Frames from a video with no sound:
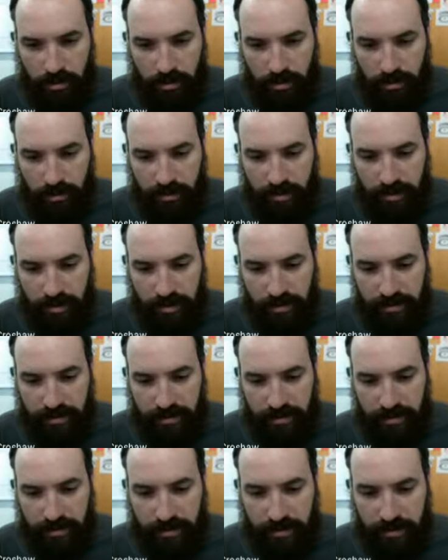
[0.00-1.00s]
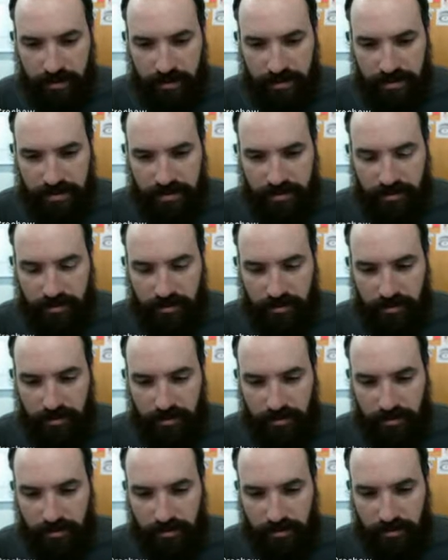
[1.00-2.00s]
All right. So
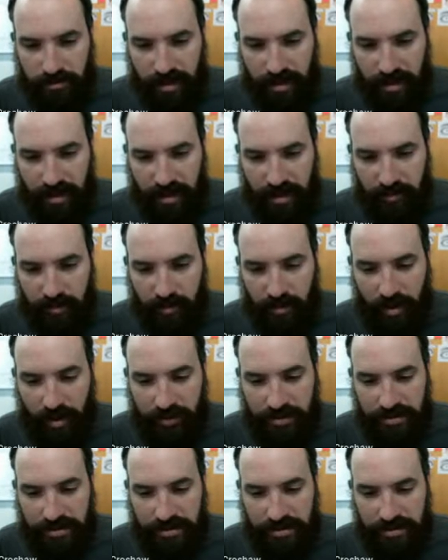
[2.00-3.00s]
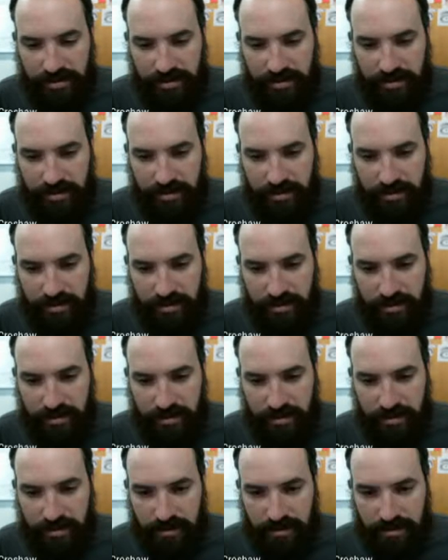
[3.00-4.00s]
that apoapsis
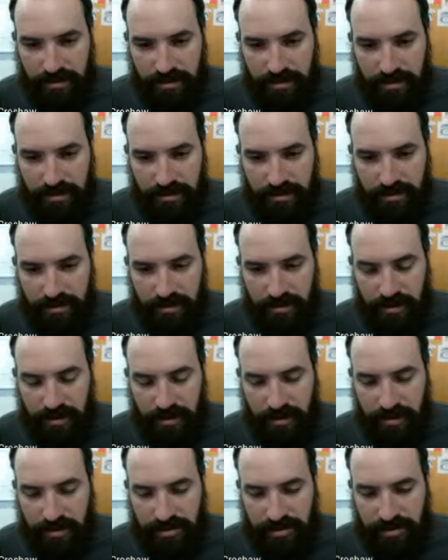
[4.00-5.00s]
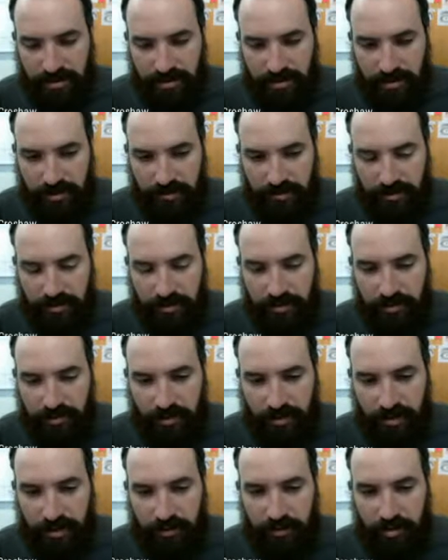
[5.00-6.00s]
is here. So if you're
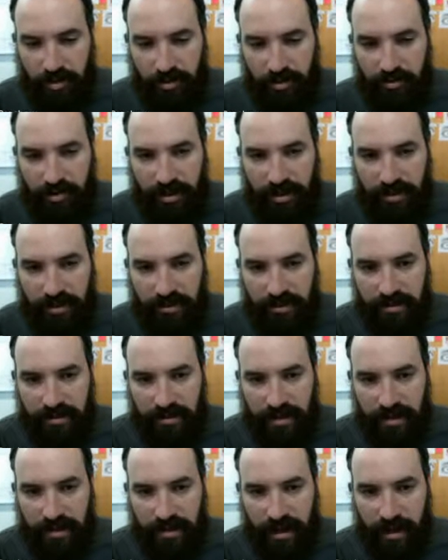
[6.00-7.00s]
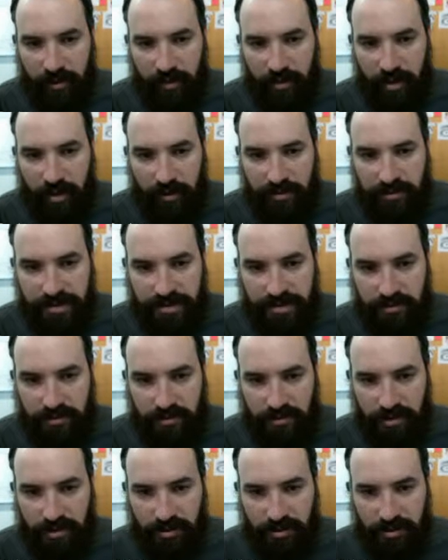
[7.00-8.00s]
burning prograde, the apoapsis will
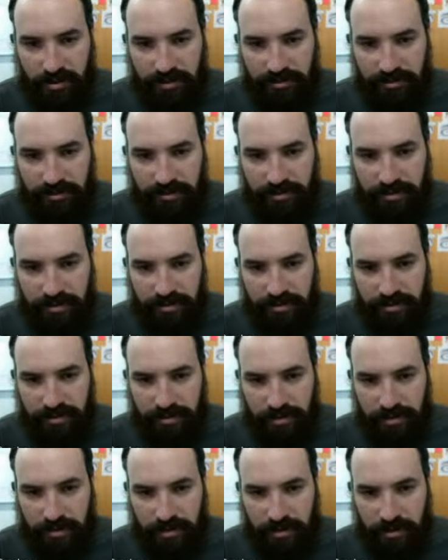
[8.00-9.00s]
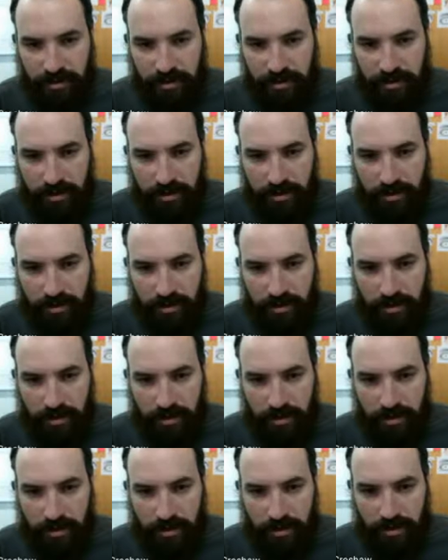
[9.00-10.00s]
go away from you.
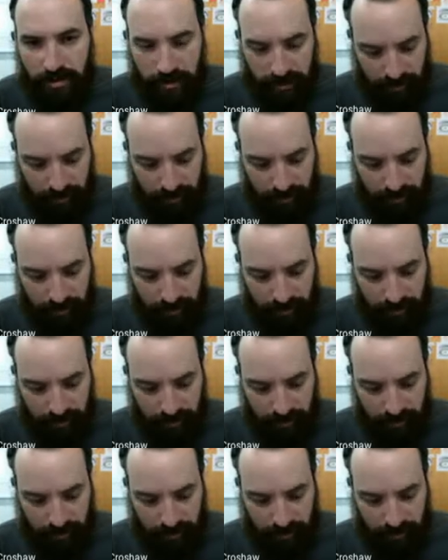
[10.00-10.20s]
And